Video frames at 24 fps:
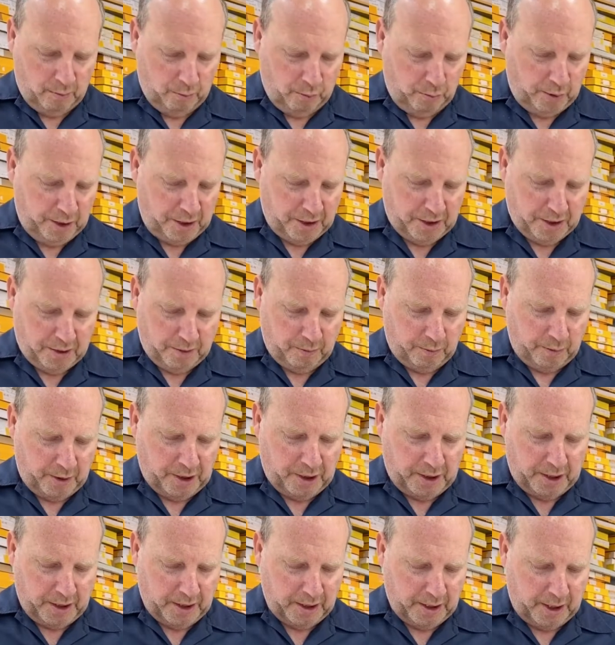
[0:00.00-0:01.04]
which
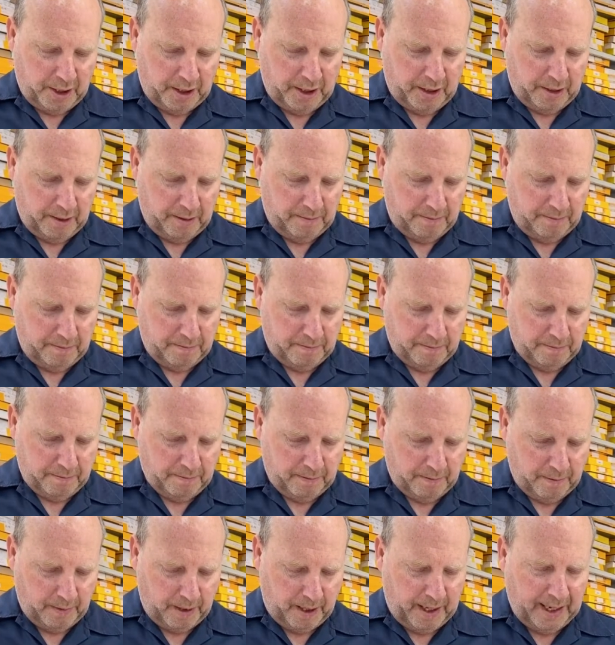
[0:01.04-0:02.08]
which is um,
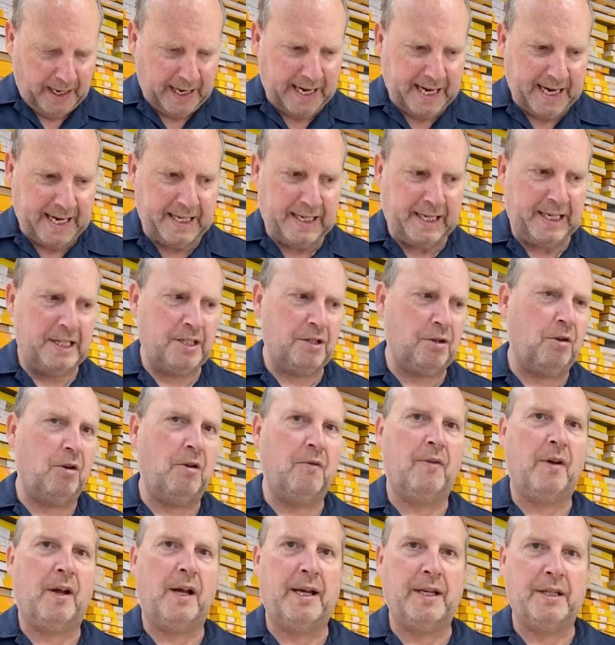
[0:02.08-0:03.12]
a handy sort
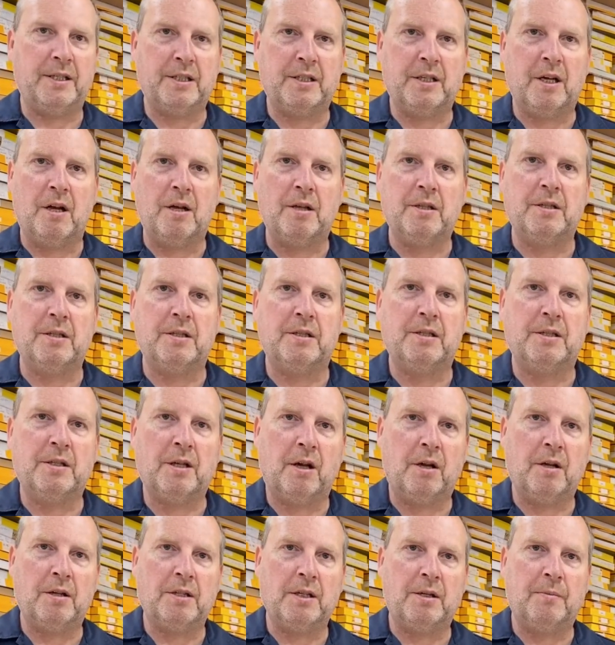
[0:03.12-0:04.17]
of like start
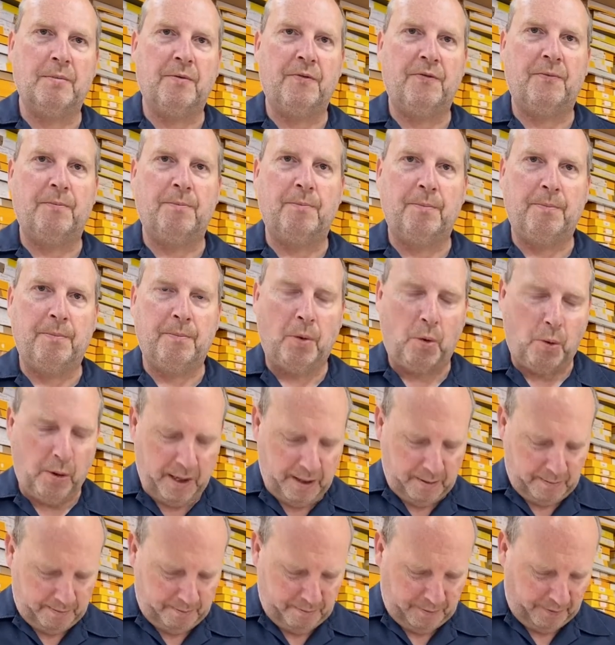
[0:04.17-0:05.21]
starting
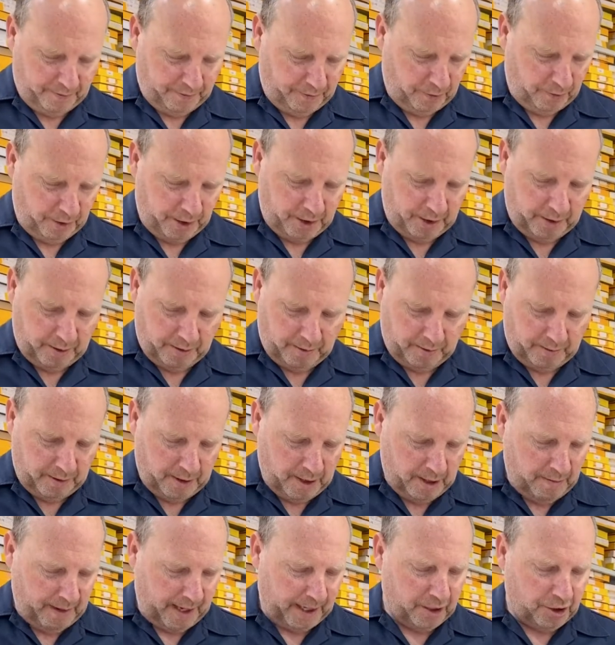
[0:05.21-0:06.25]
point before you
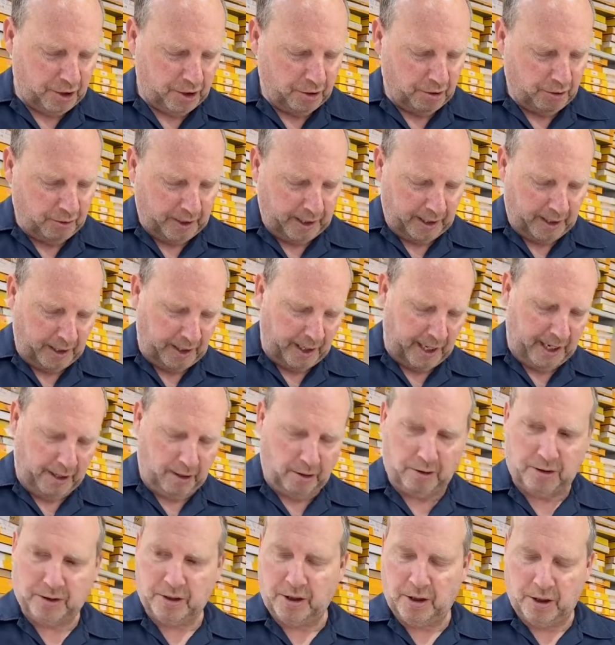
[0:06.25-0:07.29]
you make sure it, it
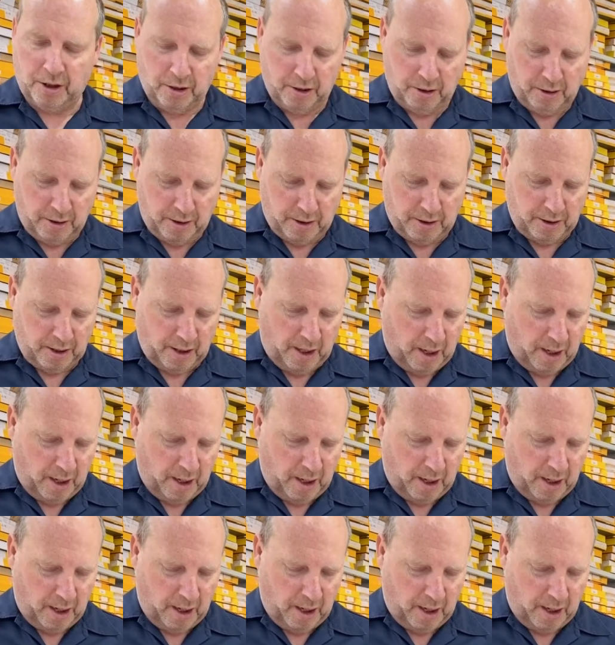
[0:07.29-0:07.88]
looks good.